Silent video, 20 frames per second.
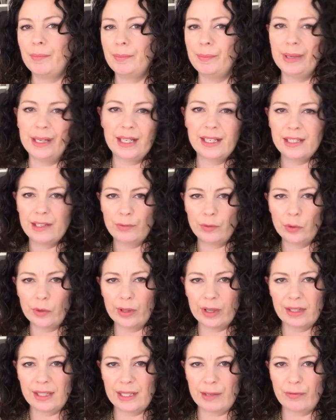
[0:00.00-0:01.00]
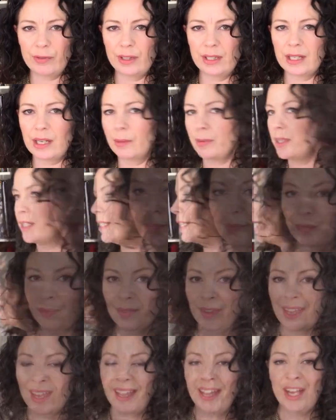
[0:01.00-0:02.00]
because of all those different types of
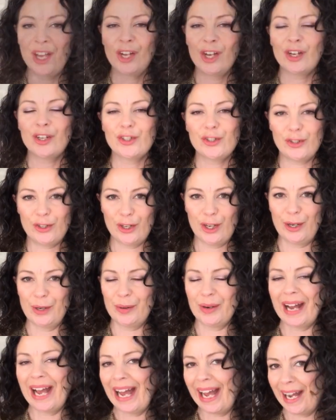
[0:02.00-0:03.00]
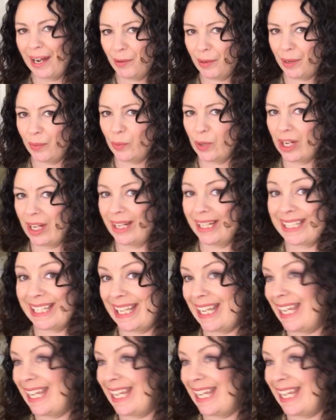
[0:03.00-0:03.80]
sewing. So how it works